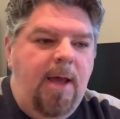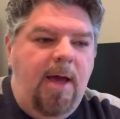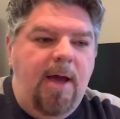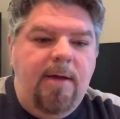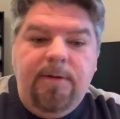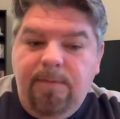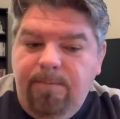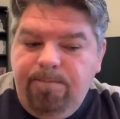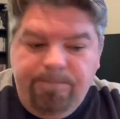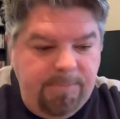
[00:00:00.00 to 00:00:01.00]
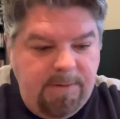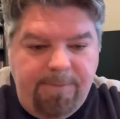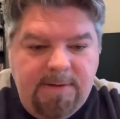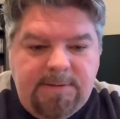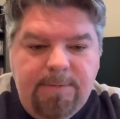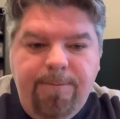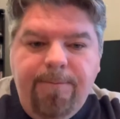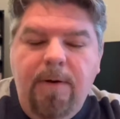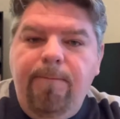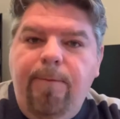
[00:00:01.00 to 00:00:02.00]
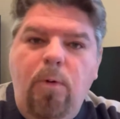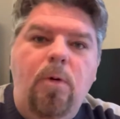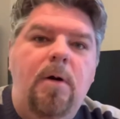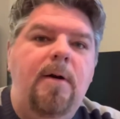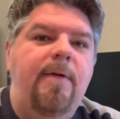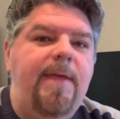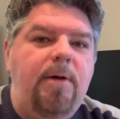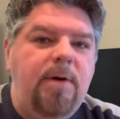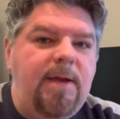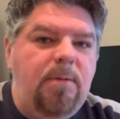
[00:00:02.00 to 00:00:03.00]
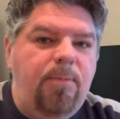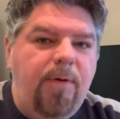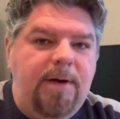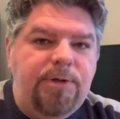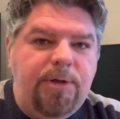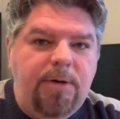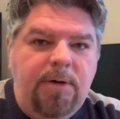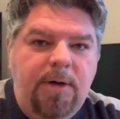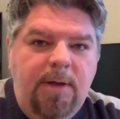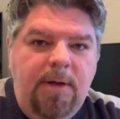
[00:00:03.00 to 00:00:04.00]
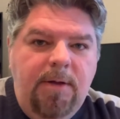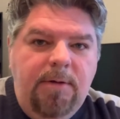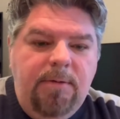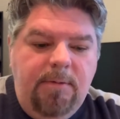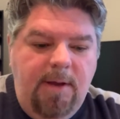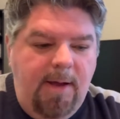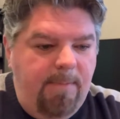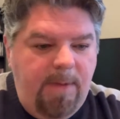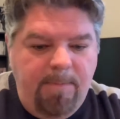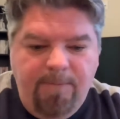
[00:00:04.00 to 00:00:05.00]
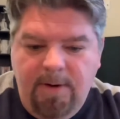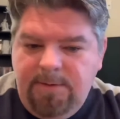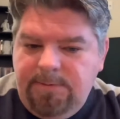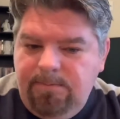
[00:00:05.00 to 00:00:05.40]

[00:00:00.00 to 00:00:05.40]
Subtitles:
The defensive front four, they were getting pressure up front